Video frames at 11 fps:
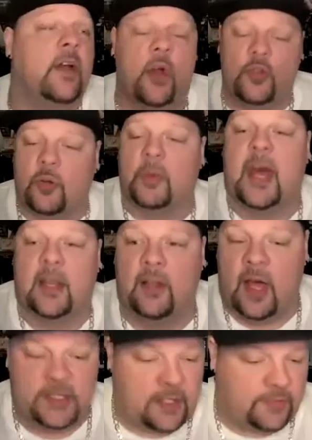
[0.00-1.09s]
So we had a lot
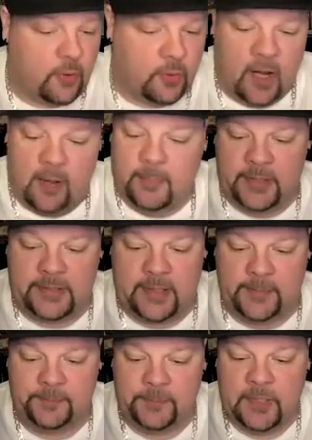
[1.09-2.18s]
of stuff going on, but
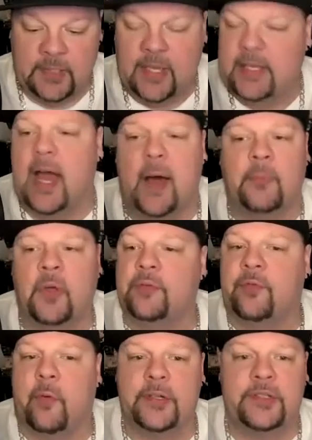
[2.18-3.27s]
yeah, I'm looking
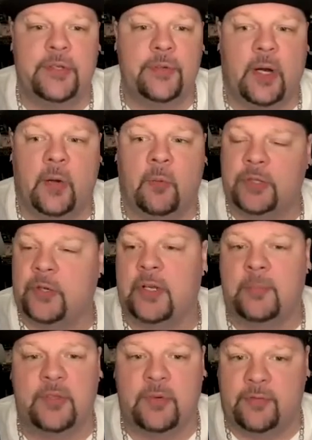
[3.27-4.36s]
forward to what they're going to be
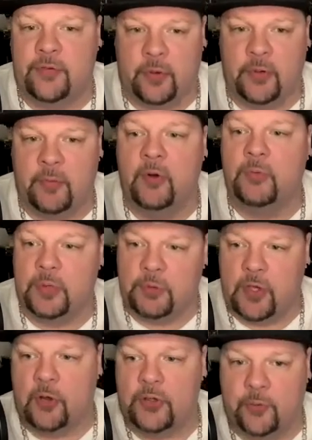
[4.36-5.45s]
doing at Fury Road, which was
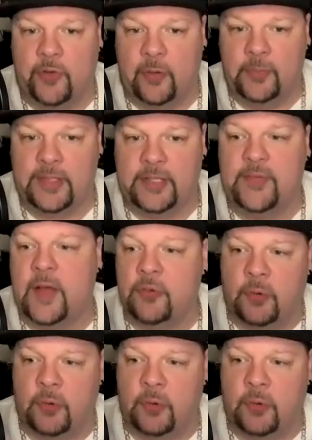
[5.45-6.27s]
also filmed at this venue.